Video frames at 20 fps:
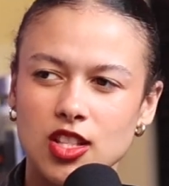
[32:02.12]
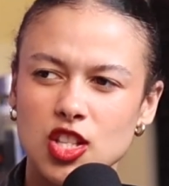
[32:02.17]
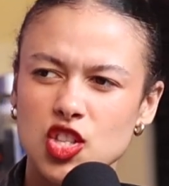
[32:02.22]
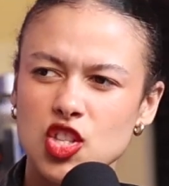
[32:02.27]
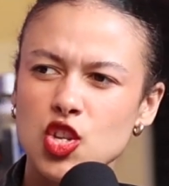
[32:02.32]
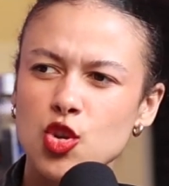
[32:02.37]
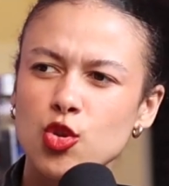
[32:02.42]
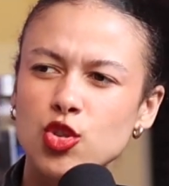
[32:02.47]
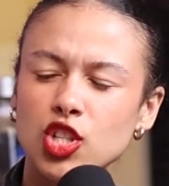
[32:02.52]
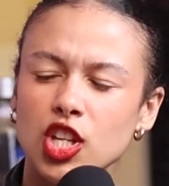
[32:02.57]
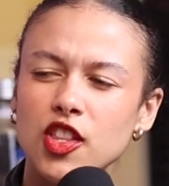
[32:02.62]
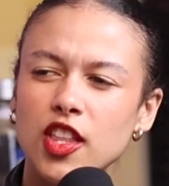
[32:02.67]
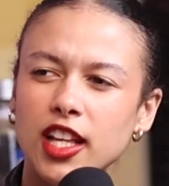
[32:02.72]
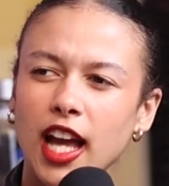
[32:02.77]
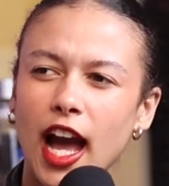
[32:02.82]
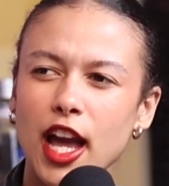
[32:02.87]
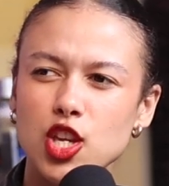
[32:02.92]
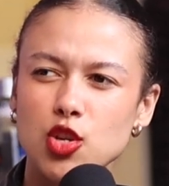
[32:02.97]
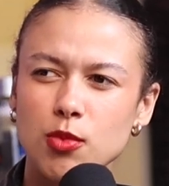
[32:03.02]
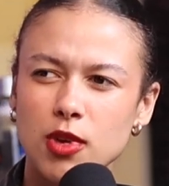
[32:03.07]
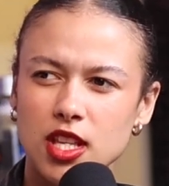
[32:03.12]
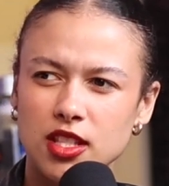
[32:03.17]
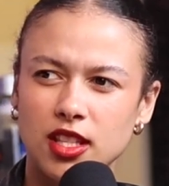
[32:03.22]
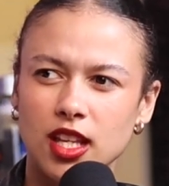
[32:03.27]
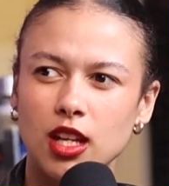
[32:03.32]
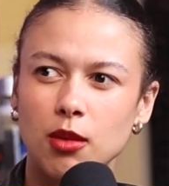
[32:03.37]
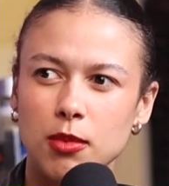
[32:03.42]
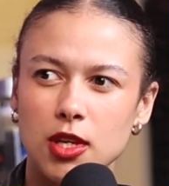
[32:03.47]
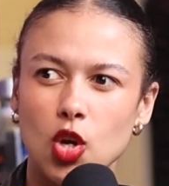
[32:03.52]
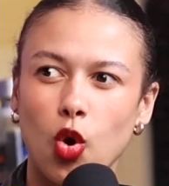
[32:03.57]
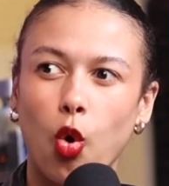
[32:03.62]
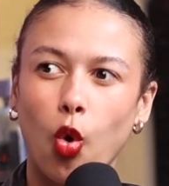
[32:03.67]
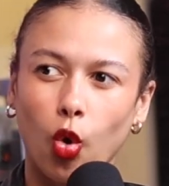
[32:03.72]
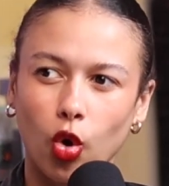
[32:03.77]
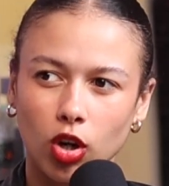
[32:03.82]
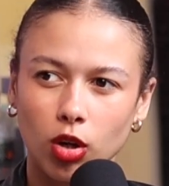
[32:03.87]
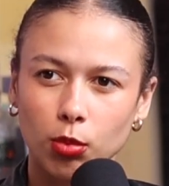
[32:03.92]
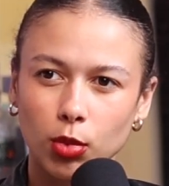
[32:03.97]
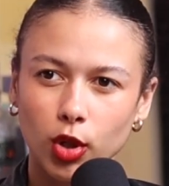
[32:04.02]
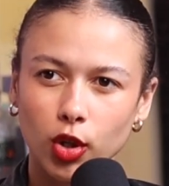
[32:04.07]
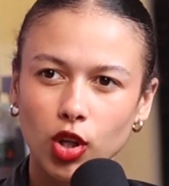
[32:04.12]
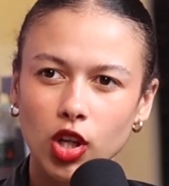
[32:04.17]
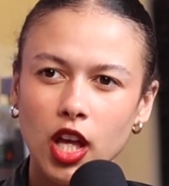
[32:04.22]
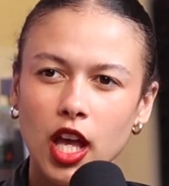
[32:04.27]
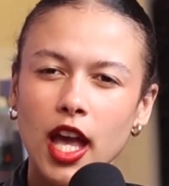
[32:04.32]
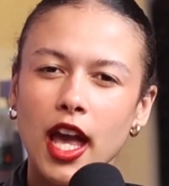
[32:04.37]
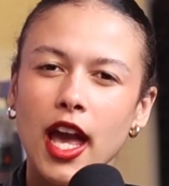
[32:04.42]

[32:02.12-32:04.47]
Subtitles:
usually the guy you meet is going to be horrible.